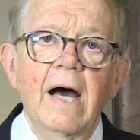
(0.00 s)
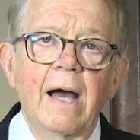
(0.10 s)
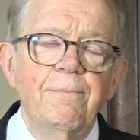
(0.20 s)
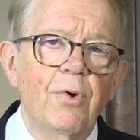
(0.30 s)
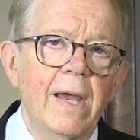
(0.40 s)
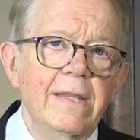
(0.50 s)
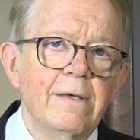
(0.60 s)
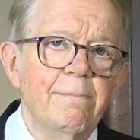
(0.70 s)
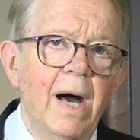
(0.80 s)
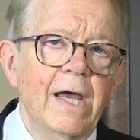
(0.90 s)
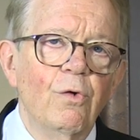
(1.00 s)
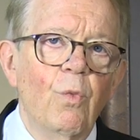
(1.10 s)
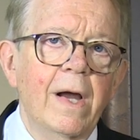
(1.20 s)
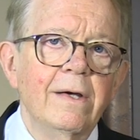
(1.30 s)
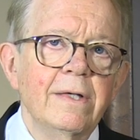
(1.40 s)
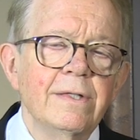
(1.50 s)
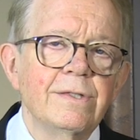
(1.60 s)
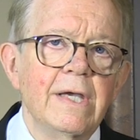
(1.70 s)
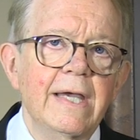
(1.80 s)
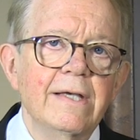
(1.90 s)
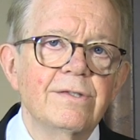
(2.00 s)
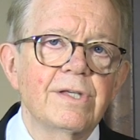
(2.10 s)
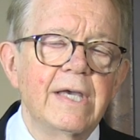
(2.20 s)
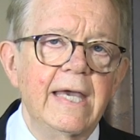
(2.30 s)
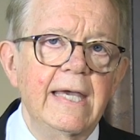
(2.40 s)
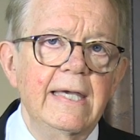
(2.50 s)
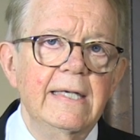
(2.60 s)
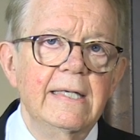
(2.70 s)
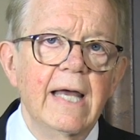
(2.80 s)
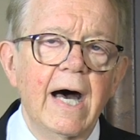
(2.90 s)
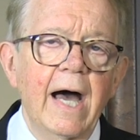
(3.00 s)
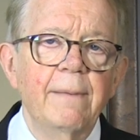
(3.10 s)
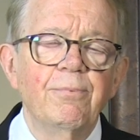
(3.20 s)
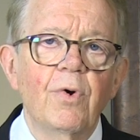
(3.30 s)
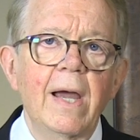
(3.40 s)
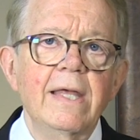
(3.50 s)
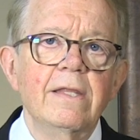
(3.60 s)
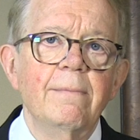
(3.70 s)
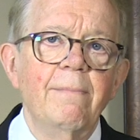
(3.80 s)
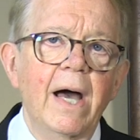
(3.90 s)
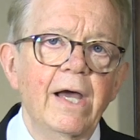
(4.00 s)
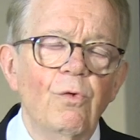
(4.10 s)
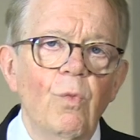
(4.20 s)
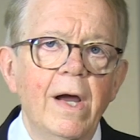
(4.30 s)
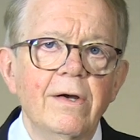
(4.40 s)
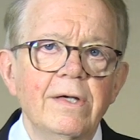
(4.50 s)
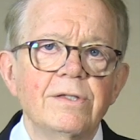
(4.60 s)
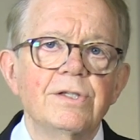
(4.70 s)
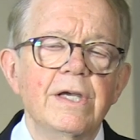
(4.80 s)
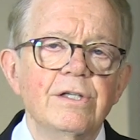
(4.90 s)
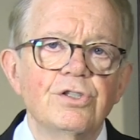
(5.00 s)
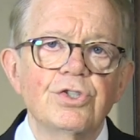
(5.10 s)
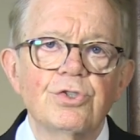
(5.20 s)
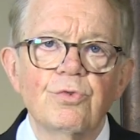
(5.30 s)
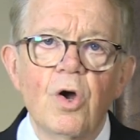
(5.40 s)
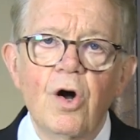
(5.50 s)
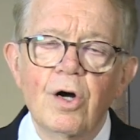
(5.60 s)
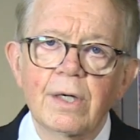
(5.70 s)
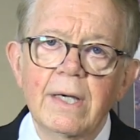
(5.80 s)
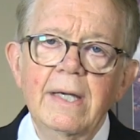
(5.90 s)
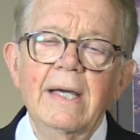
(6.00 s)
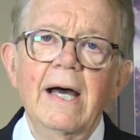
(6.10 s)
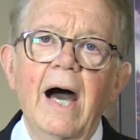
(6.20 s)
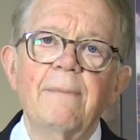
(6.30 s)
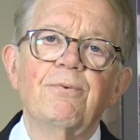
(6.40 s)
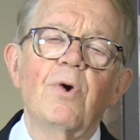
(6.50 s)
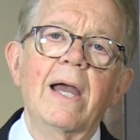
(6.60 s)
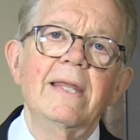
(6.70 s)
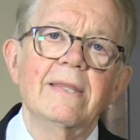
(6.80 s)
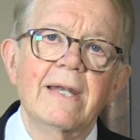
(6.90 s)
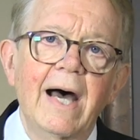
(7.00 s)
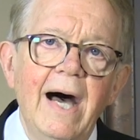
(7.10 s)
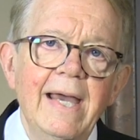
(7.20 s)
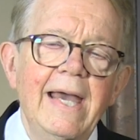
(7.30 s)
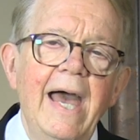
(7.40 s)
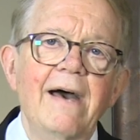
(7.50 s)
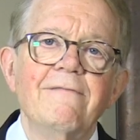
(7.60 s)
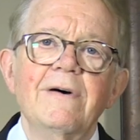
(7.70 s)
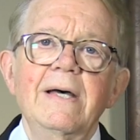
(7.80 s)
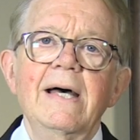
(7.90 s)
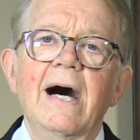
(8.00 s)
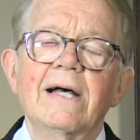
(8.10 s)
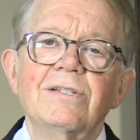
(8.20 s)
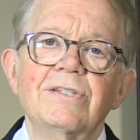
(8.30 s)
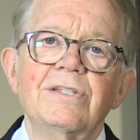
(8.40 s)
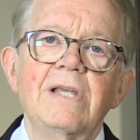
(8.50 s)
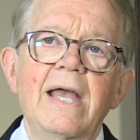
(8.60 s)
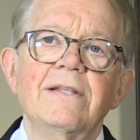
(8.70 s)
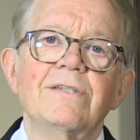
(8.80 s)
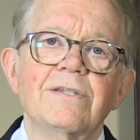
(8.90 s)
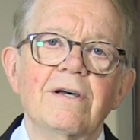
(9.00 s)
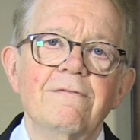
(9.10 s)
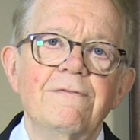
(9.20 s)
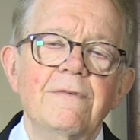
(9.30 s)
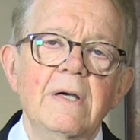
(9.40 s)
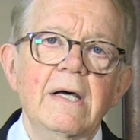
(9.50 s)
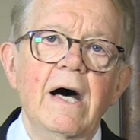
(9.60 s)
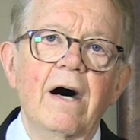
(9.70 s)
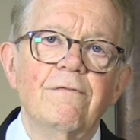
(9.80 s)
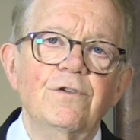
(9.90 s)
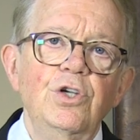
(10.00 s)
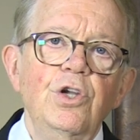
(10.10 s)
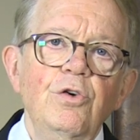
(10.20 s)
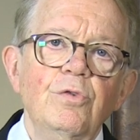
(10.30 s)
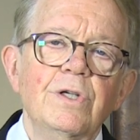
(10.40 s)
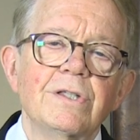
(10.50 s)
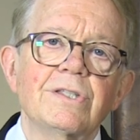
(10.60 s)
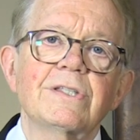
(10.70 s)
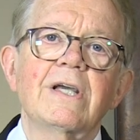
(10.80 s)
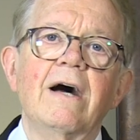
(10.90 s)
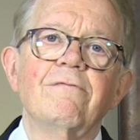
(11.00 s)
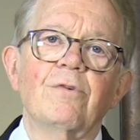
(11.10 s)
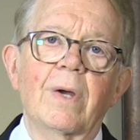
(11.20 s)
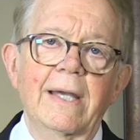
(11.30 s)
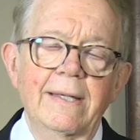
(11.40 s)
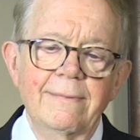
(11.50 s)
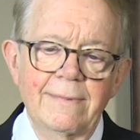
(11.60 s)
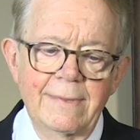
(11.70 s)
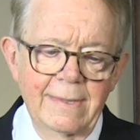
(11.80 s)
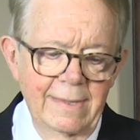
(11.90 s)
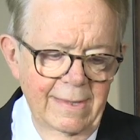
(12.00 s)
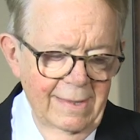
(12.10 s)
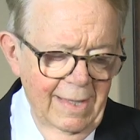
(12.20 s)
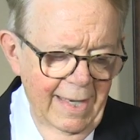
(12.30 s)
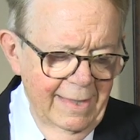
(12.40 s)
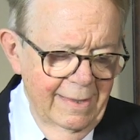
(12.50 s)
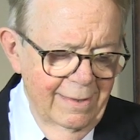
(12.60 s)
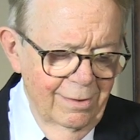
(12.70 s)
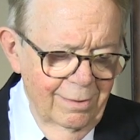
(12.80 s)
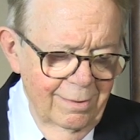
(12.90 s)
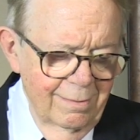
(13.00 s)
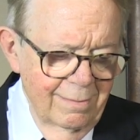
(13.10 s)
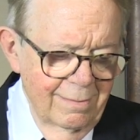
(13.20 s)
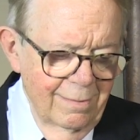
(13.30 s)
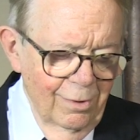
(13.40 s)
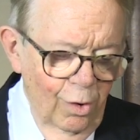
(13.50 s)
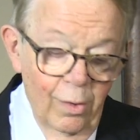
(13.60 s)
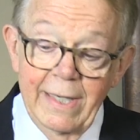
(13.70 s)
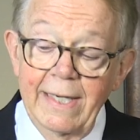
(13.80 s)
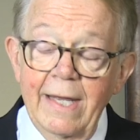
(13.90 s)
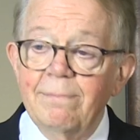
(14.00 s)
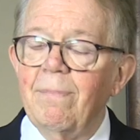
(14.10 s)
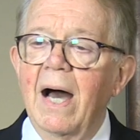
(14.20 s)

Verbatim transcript: I pray that my awareness is keen. I pray that my awareness is strong. I pray that I have a sense of, of new discovery, like looking at